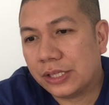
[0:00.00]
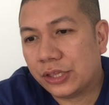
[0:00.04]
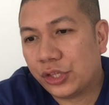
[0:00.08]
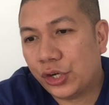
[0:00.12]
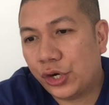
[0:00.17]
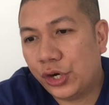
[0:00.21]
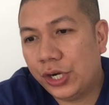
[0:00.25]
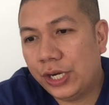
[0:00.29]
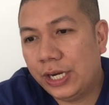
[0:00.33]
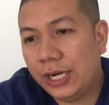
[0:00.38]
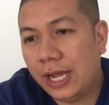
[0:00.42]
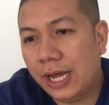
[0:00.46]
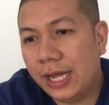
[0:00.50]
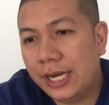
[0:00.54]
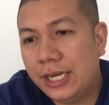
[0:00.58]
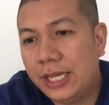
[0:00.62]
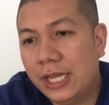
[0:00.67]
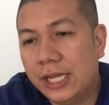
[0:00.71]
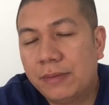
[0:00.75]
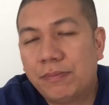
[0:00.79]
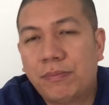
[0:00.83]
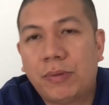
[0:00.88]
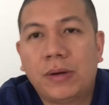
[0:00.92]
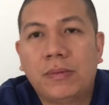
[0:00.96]
Third
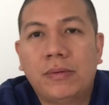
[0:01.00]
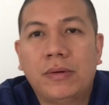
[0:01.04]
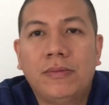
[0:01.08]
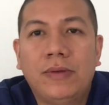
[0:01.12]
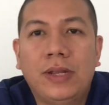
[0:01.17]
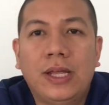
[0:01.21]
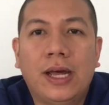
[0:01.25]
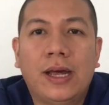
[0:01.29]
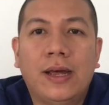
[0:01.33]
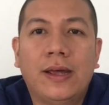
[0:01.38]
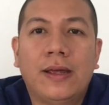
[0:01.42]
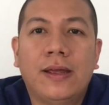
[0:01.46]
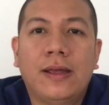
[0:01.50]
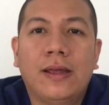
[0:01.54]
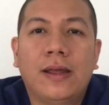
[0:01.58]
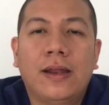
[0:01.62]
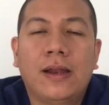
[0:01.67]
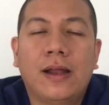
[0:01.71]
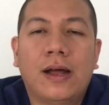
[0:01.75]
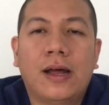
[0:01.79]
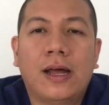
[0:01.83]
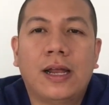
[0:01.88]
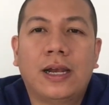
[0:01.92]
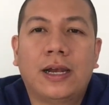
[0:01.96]
gadget probably
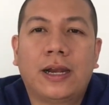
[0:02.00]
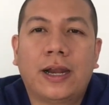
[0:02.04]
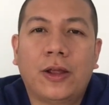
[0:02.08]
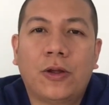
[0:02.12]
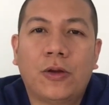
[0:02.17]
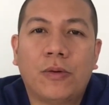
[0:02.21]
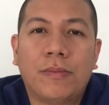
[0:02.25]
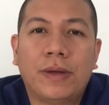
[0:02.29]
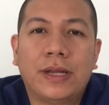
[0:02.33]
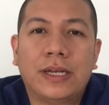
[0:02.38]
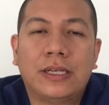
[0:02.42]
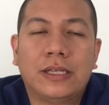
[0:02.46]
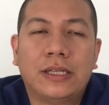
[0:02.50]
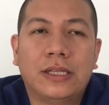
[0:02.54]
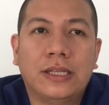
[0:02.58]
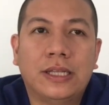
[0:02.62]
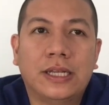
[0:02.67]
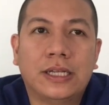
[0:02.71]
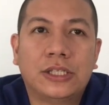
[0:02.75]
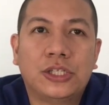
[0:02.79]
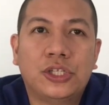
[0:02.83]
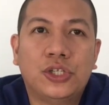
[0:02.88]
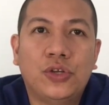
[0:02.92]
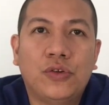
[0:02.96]
I'll
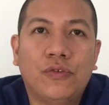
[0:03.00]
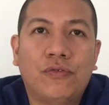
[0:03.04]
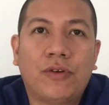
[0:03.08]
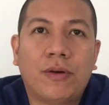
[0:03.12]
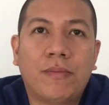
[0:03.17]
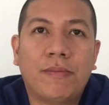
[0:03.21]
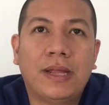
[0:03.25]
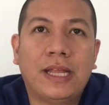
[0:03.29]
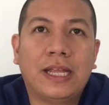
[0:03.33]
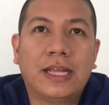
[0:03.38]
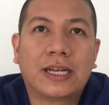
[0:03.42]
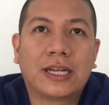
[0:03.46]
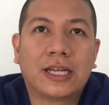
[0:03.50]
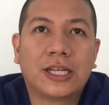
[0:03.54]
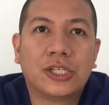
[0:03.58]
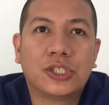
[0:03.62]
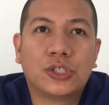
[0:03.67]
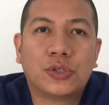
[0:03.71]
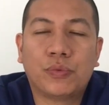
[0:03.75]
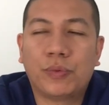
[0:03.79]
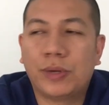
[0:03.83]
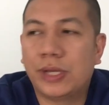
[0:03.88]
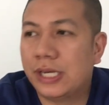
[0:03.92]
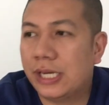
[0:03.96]
recommend that you
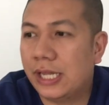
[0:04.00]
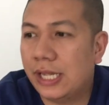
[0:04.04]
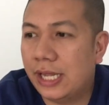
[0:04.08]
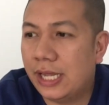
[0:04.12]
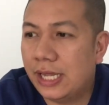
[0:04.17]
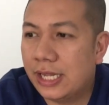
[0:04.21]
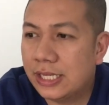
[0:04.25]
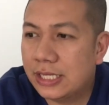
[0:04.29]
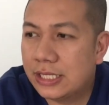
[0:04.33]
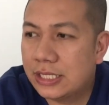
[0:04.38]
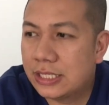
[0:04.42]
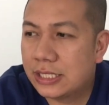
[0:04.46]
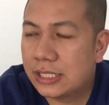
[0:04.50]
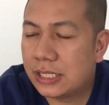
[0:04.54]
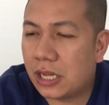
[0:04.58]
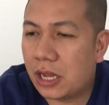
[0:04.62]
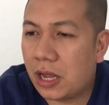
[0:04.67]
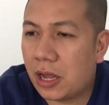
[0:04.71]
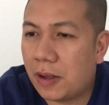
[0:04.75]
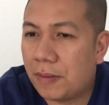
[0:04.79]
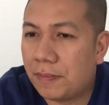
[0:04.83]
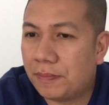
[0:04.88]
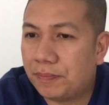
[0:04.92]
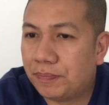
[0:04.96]
familiarize with is
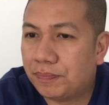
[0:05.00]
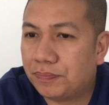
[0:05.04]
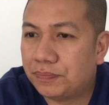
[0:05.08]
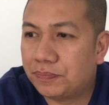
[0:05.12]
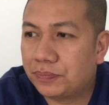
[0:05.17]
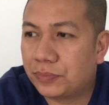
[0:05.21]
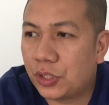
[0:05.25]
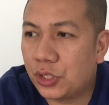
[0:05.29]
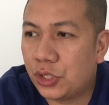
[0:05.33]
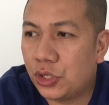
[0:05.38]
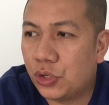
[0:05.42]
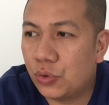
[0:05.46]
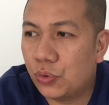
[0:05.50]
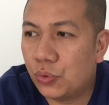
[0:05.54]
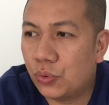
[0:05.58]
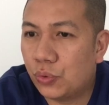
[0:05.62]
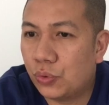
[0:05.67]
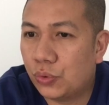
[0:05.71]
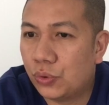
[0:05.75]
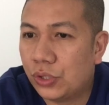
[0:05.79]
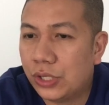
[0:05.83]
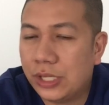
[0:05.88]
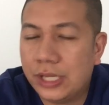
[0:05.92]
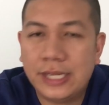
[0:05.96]

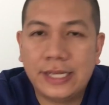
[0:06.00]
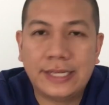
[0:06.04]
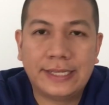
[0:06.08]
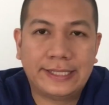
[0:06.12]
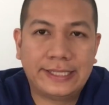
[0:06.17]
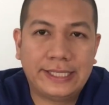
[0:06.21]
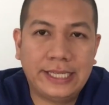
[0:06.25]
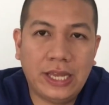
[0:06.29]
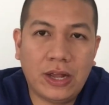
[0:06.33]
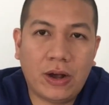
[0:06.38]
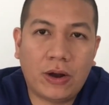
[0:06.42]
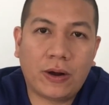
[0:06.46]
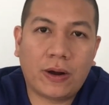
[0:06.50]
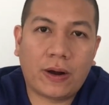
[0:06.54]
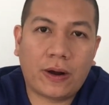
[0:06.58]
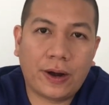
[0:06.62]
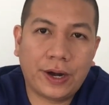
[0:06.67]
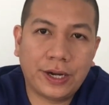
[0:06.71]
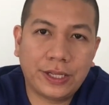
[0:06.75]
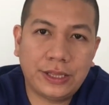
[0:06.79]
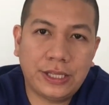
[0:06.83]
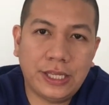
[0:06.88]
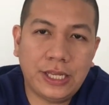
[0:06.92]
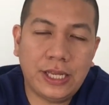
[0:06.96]
yung
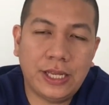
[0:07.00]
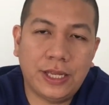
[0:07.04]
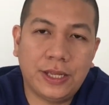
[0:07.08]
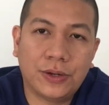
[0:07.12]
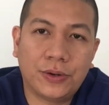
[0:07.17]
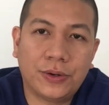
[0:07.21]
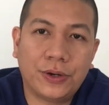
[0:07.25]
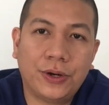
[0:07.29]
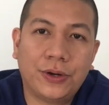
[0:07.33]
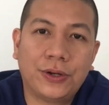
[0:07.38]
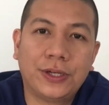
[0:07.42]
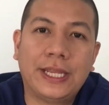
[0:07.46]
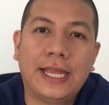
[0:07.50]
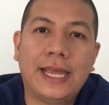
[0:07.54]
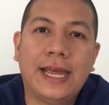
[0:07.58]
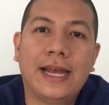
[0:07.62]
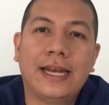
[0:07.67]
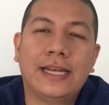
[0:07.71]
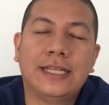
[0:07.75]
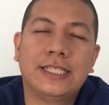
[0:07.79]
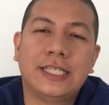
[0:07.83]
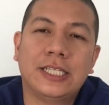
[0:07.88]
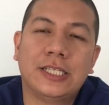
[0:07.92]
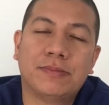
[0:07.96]
CRRT or yung
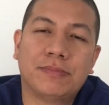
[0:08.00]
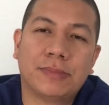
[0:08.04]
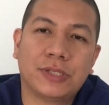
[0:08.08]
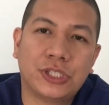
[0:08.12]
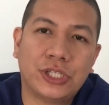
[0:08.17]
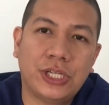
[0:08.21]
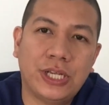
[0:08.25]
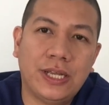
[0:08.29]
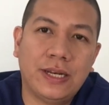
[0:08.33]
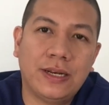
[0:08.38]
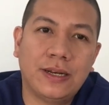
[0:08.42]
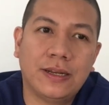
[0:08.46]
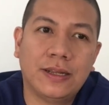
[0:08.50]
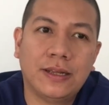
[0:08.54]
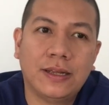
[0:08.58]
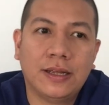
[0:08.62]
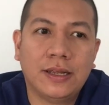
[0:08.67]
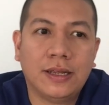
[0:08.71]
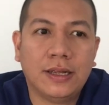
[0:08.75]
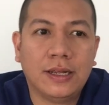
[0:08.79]
dialysis machine.